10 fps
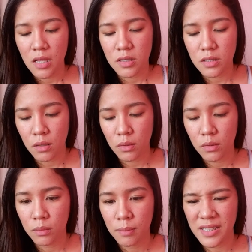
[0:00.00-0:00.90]

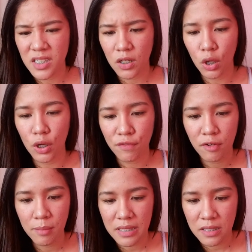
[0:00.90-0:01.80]
So magic color
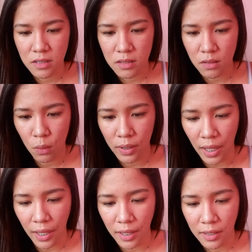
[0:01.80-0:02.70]
for me is
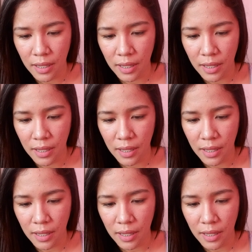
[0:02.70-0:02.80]
okay.